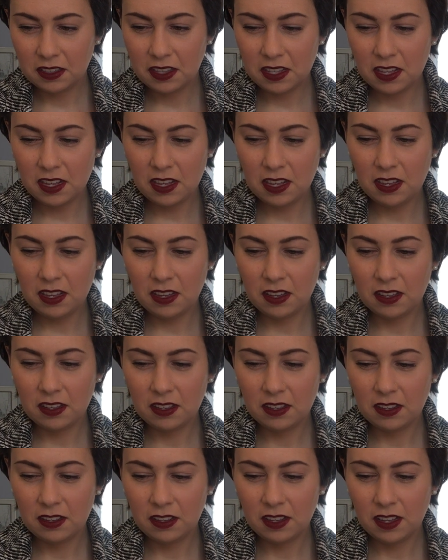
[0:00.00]
the
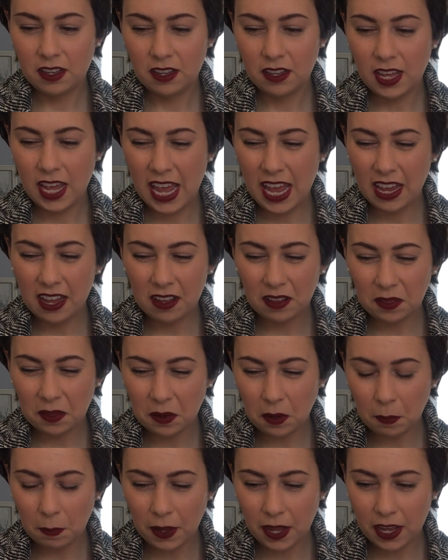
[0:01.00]
ink a
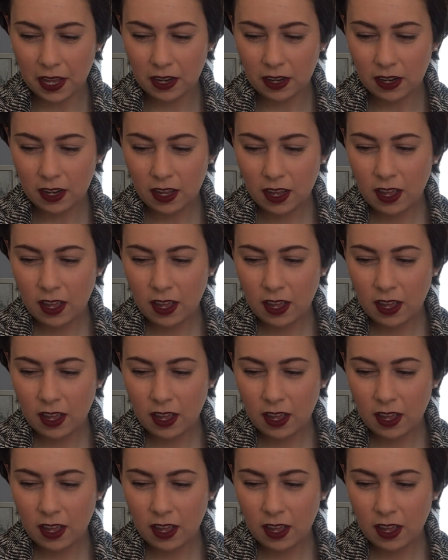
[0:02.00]
little bit.